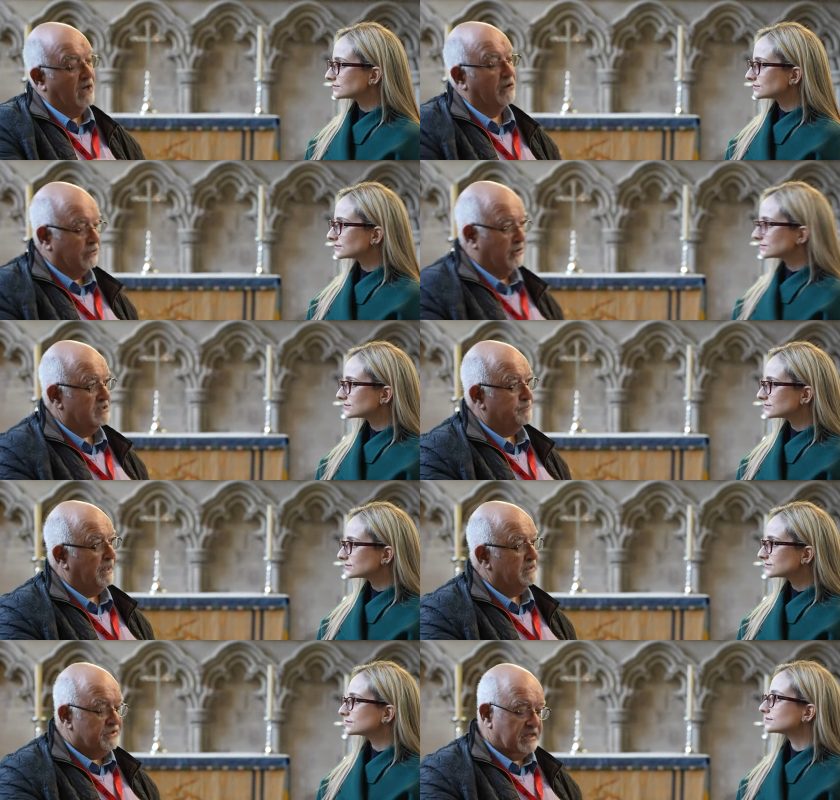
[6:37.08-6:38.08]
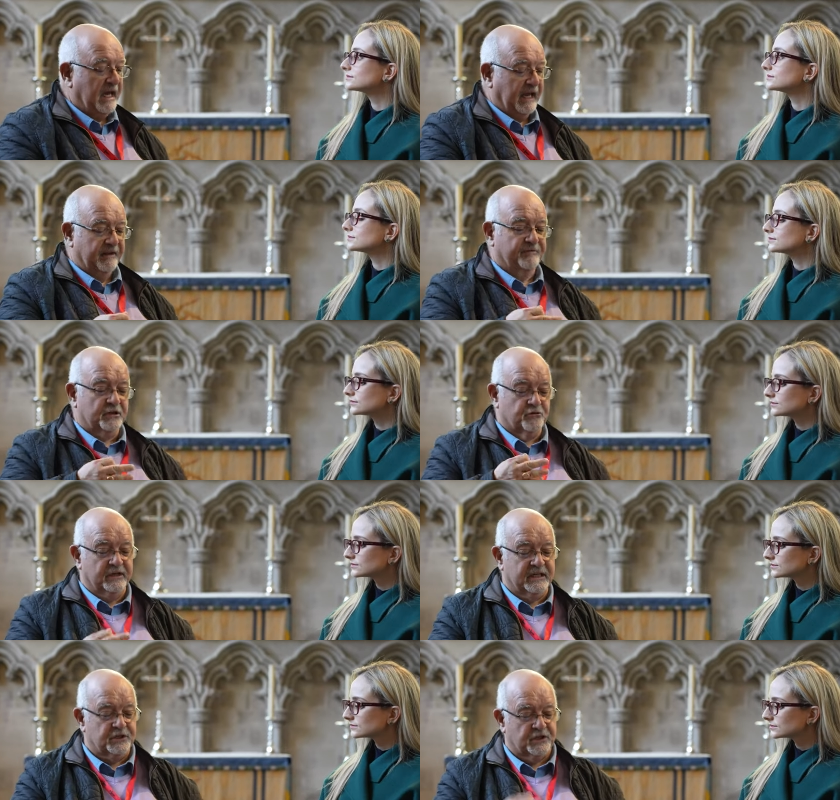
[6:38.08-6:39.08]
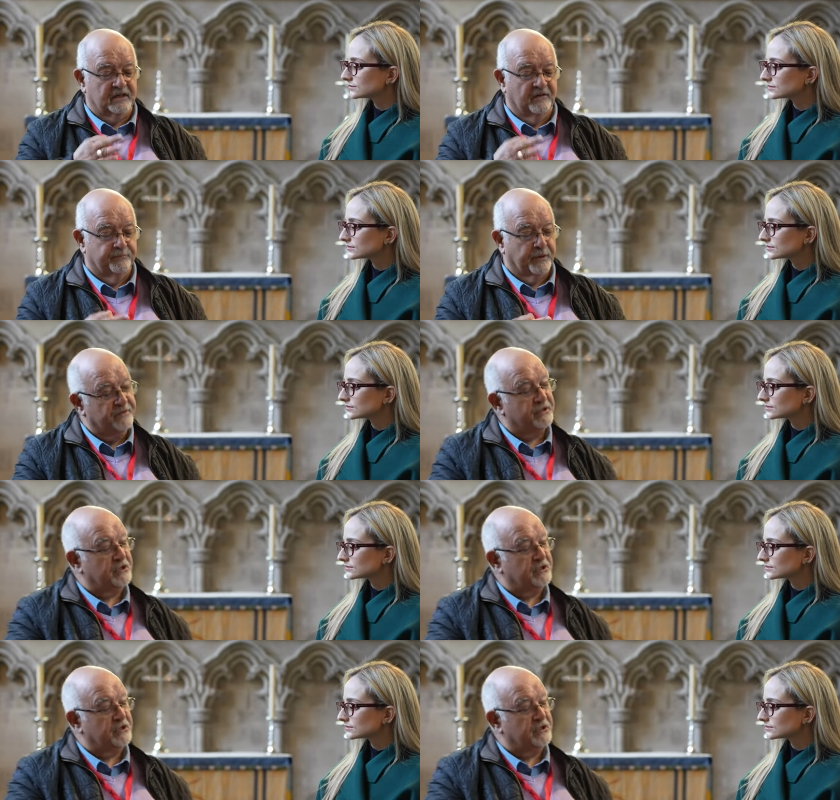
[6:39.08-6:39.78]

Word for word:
Speaker 1: hot cross buns in the tradition of Brother